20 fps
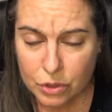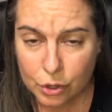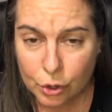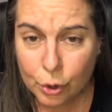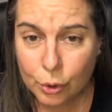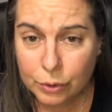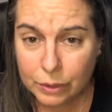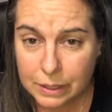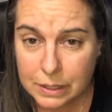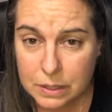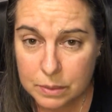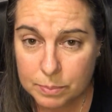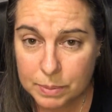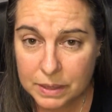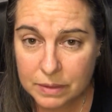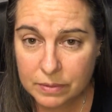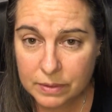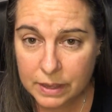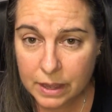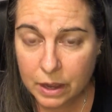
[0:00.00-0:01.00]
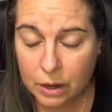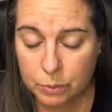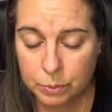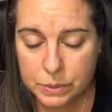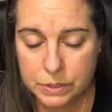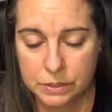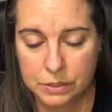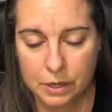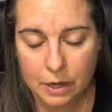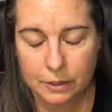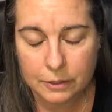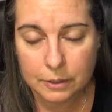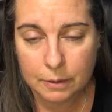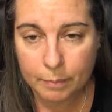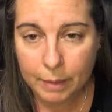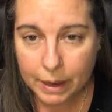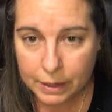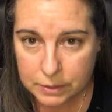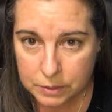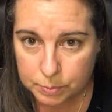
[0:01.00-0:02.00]
Only the BVO was talked
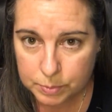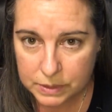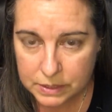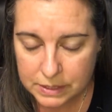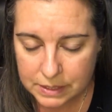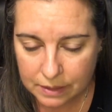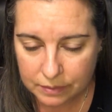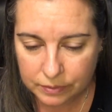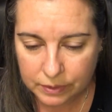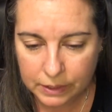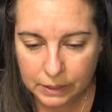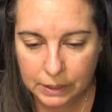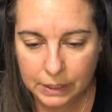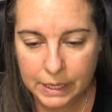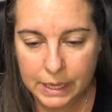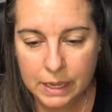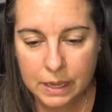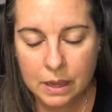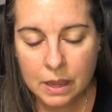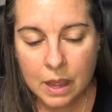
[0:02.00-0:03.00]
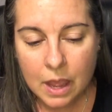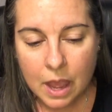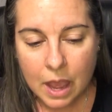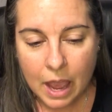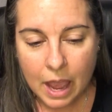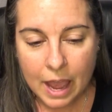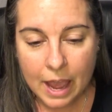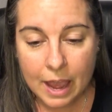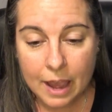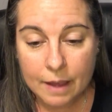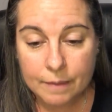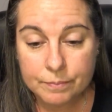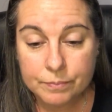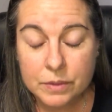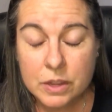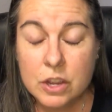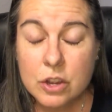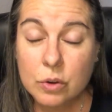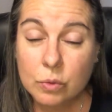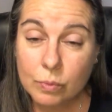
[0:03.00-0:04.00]
about specifically.
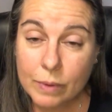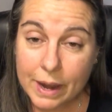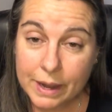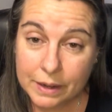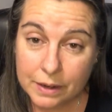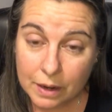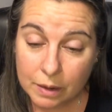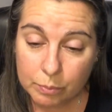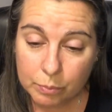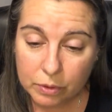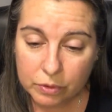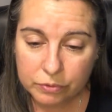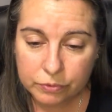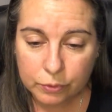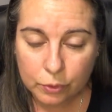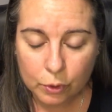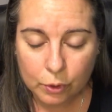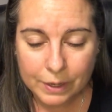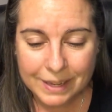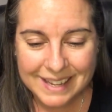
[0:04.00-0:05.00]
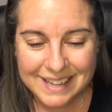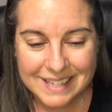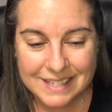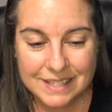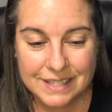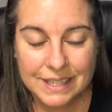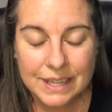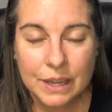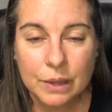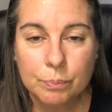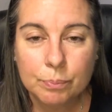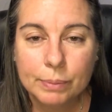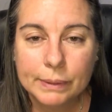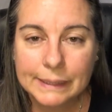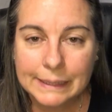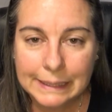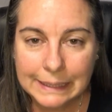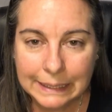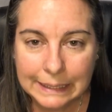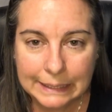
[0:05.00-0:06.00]
Red number 40 is
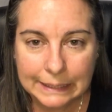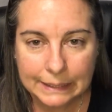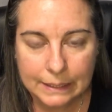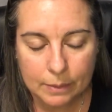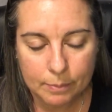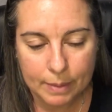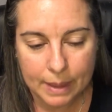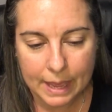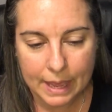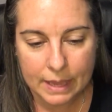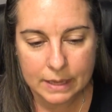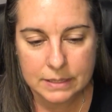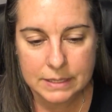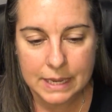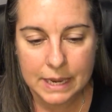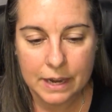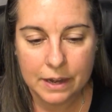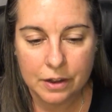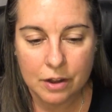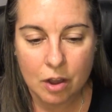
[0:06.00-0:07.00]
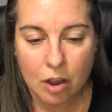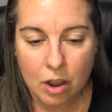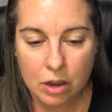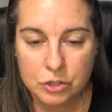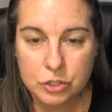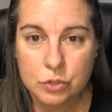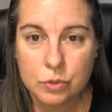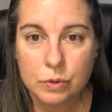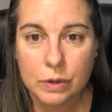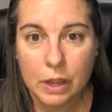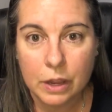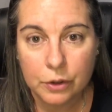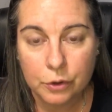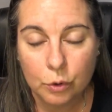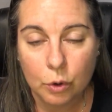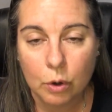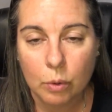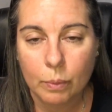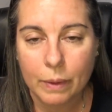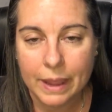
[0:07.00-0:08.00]
completely banned in Austria,
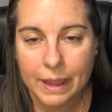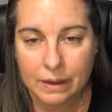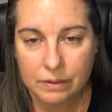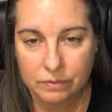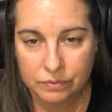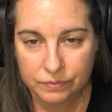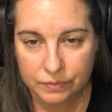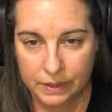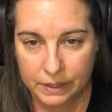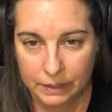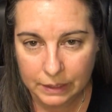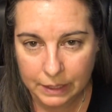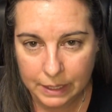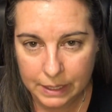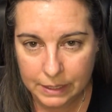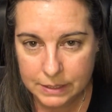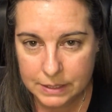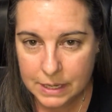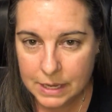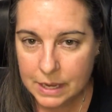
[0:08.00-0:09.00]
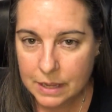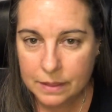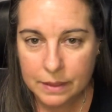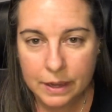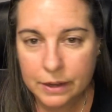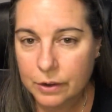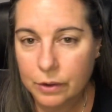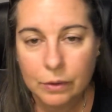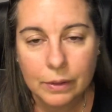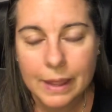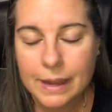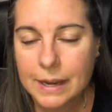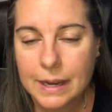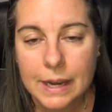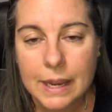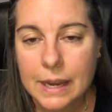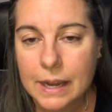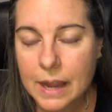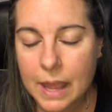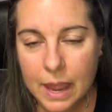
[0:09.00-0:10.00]
Norway, and Finland. They don't let it
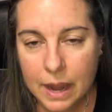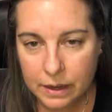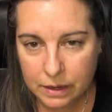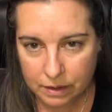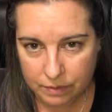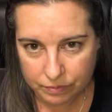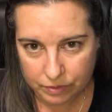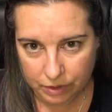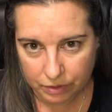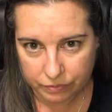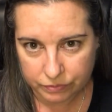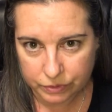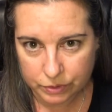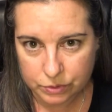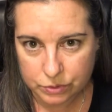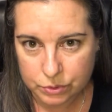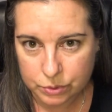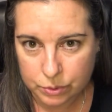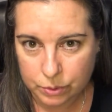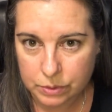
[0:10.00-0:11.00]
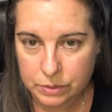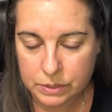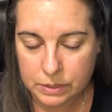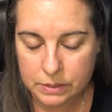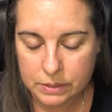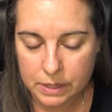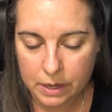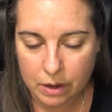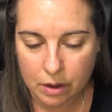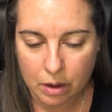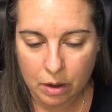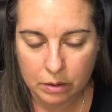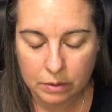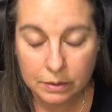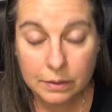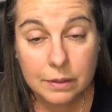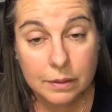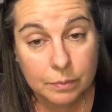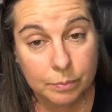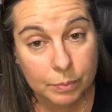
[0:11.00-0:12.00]
in any of their food sources at all,
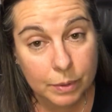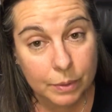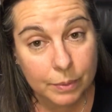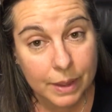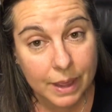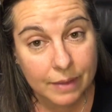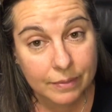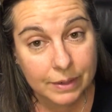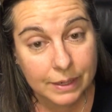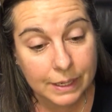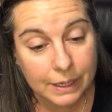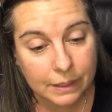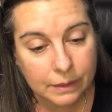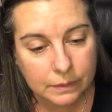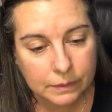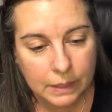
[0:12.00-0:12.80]
but we have it here.